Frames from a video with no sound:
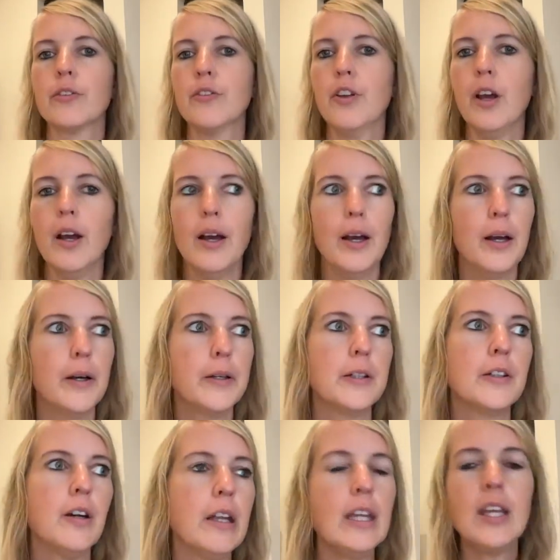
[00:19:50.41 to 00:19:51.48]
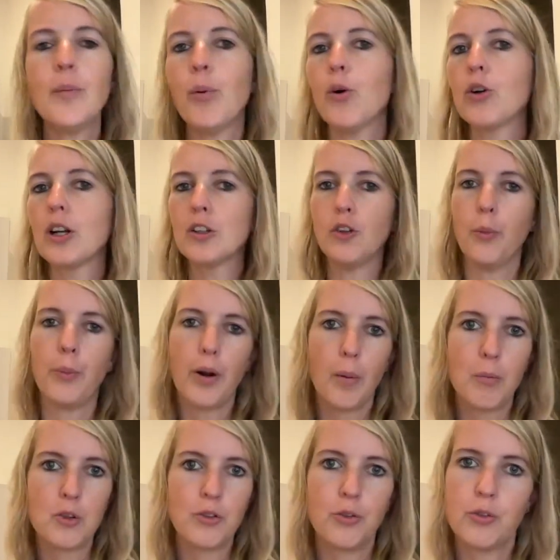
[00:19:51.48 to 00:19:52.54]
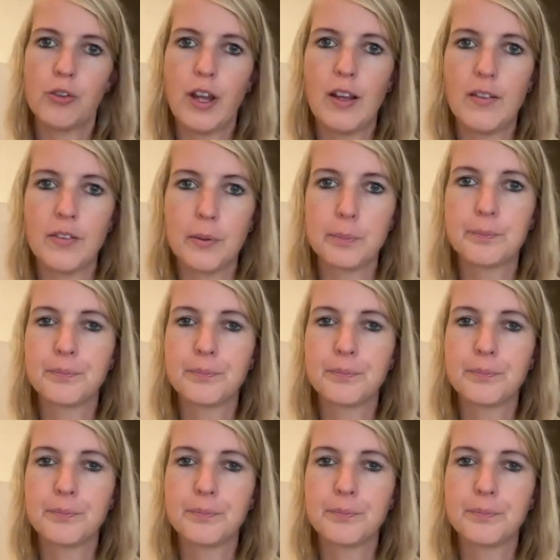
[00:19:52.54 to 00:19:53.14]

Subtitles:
the ebook that you promised to send,